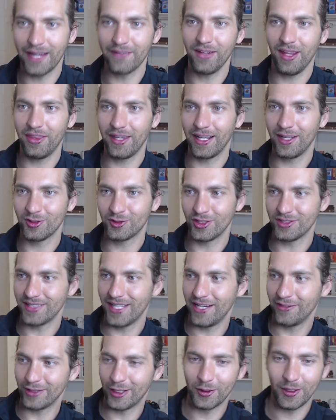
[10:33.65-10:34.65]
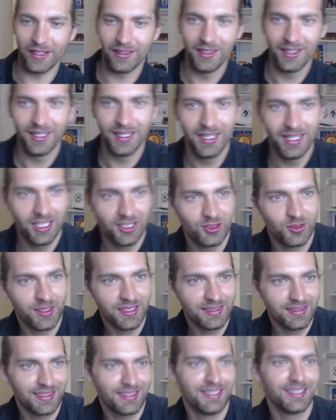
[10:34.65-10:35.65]
I have nothing else to say around it. So
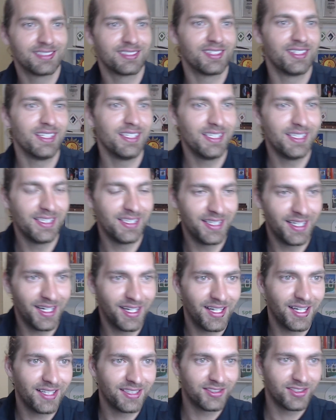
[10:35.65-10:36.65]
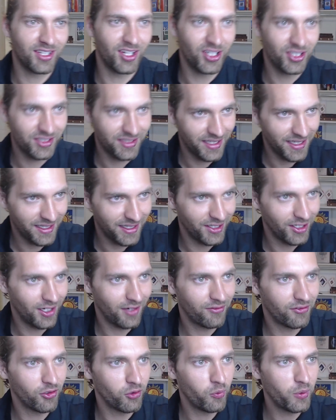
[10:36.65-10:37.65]
this is the start, kicking
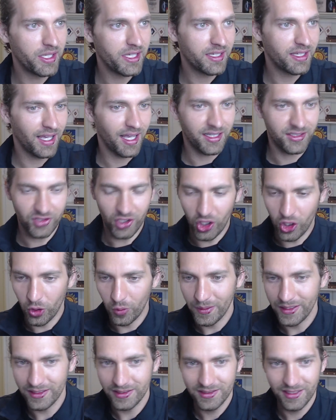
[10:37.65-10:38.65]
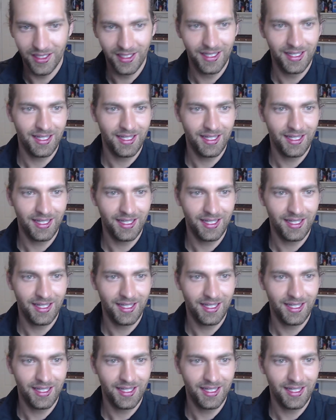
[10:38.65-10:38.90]
off the week as always.